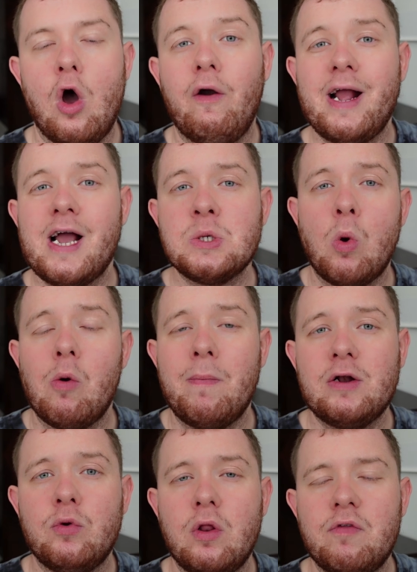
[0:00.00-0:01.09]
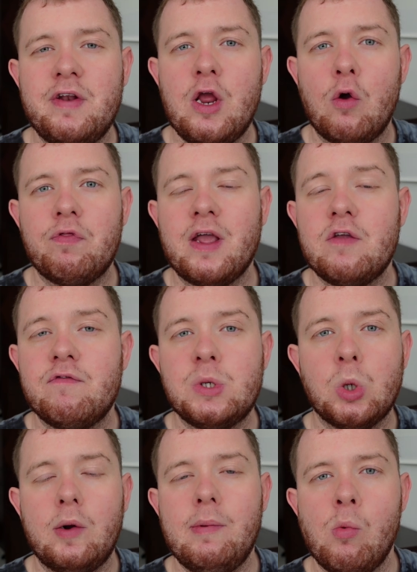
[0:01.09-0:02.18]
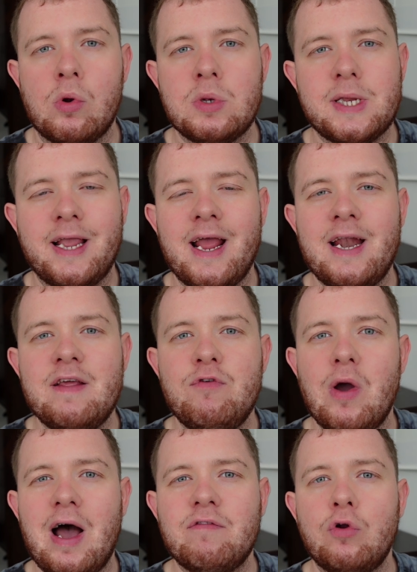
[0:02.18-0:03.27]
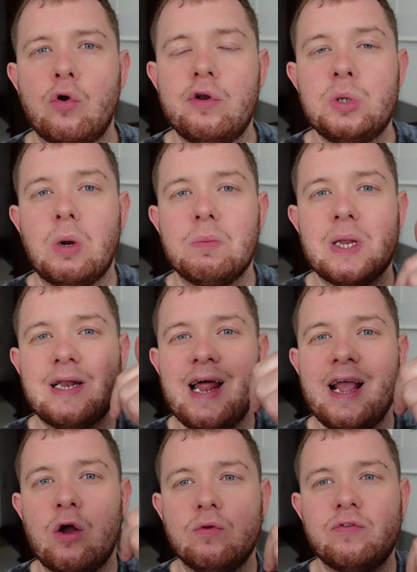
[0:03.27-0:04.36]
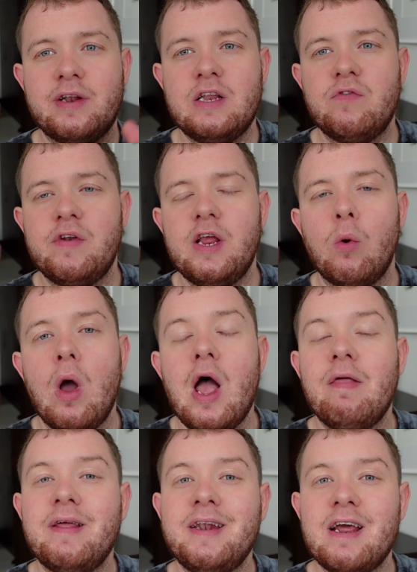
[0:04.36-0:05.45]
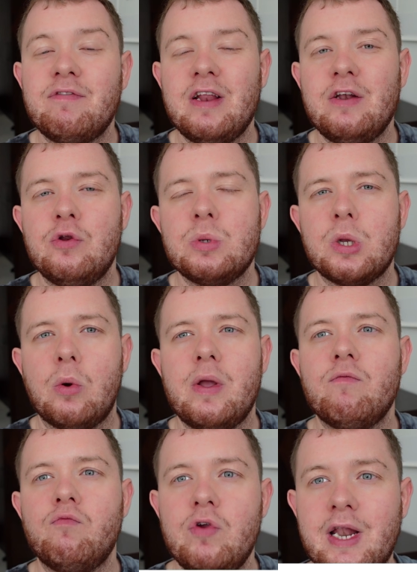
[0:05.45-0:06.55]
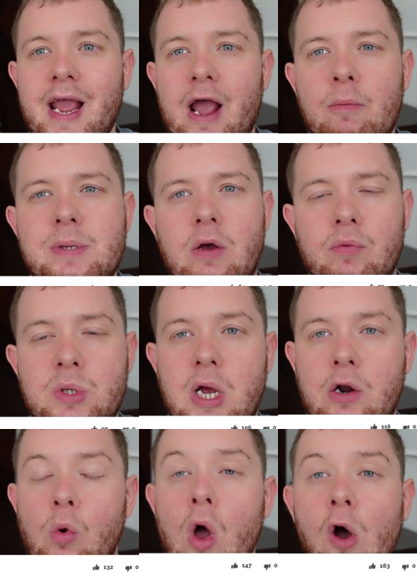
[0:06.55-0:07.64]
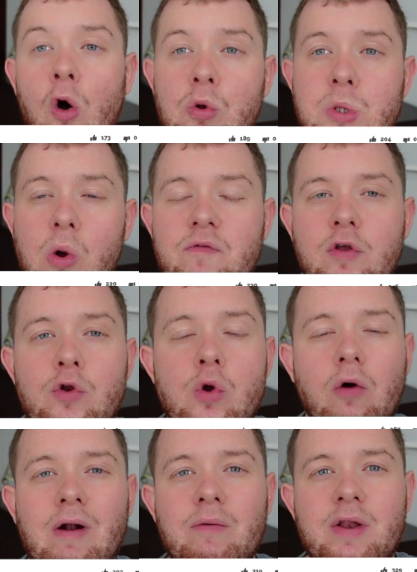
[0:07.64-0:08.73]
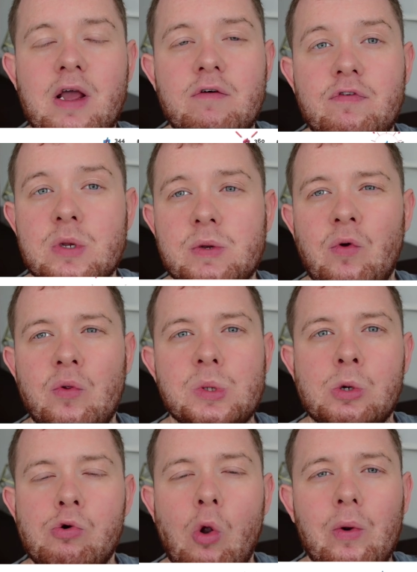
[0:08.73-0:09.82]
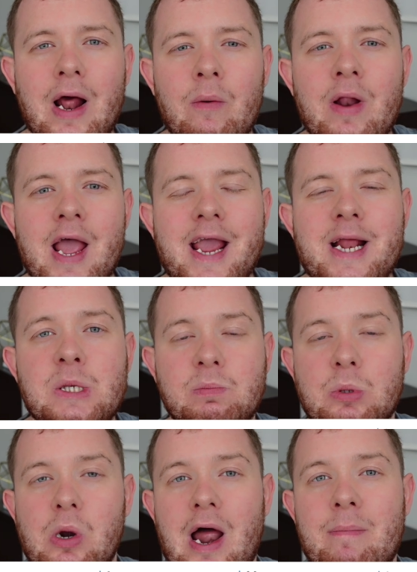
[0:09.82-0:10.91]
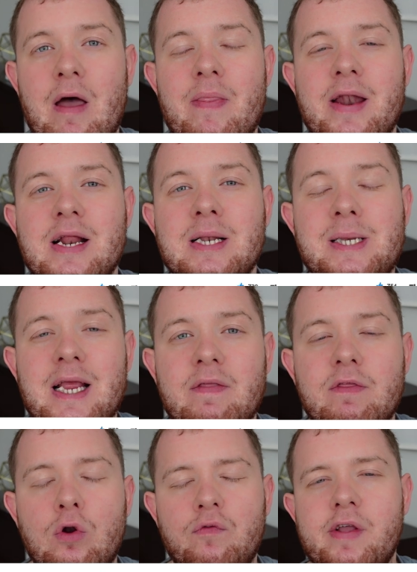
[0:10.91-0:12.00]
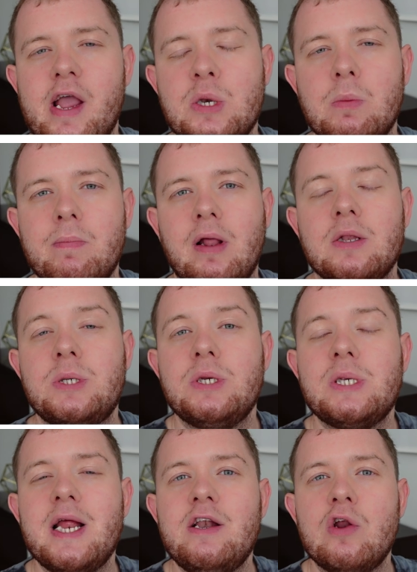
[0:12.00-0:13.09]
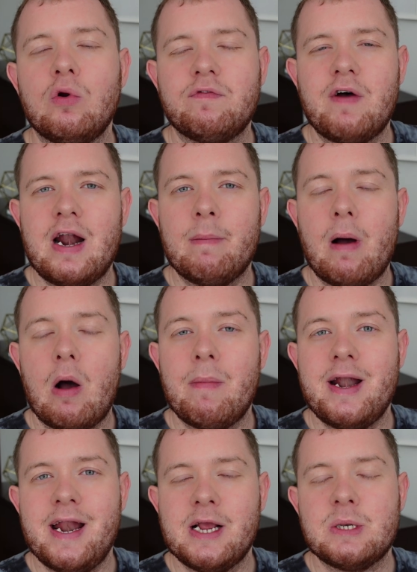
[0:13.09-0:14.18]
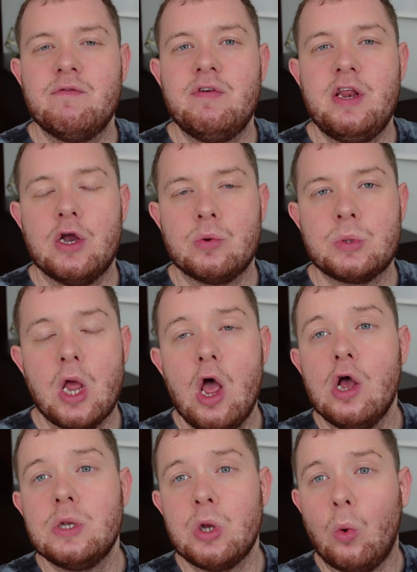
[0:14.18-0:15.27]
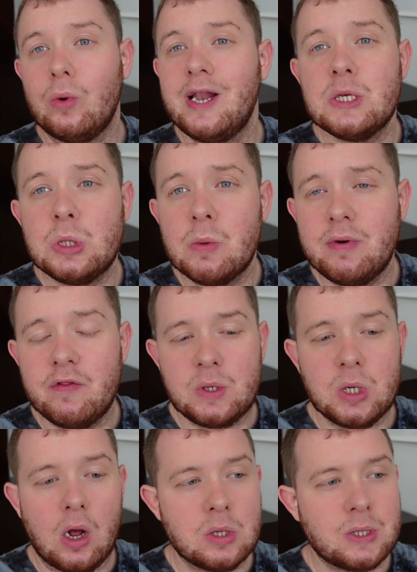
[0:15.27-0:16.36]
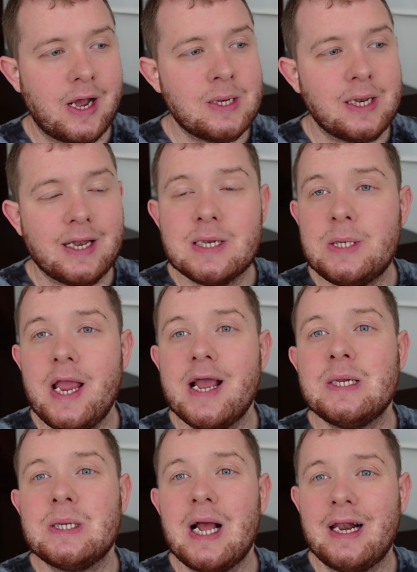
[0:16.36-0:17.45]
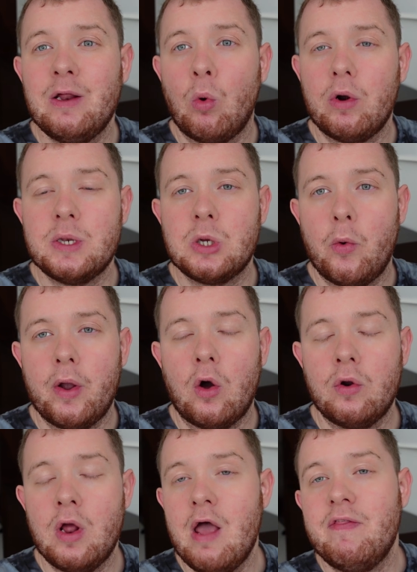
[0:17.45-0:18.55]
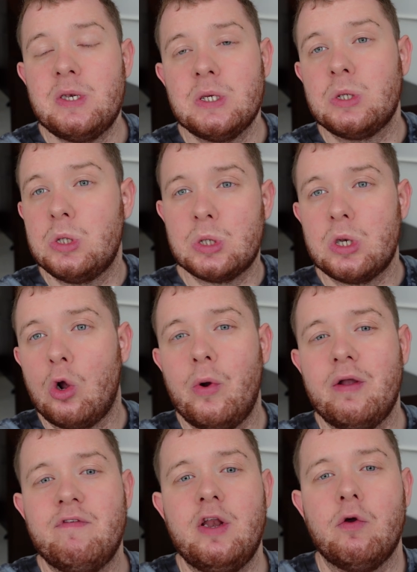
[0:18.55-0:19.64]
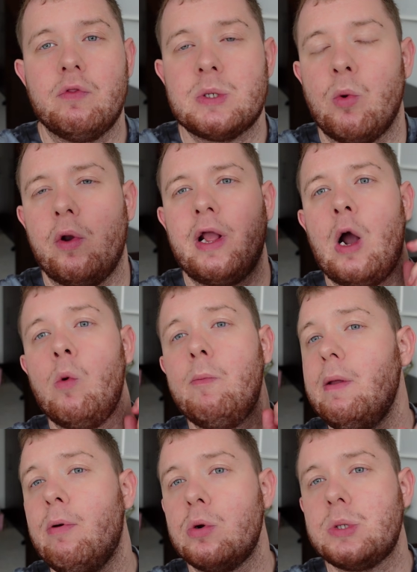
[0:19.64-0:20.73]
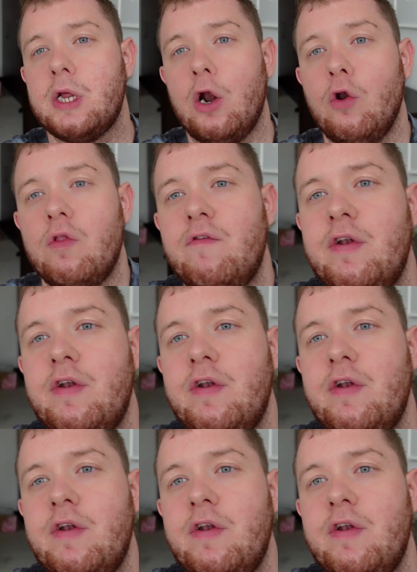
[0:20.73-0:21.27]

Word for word: Alright guys, welcome back to another video. Thank you for joining me once again. If you haven't already dropped a like on today's video, then definitely do so. It really helps out the channel. Also, if you're new around here, first of all, scroll down, hit subscribe, and then tick the notification bell so you stay notified about my next videos. So let's jump into the charts, guys. Let's see exactly what is going on. This is just a quick video this morning. I will be posting another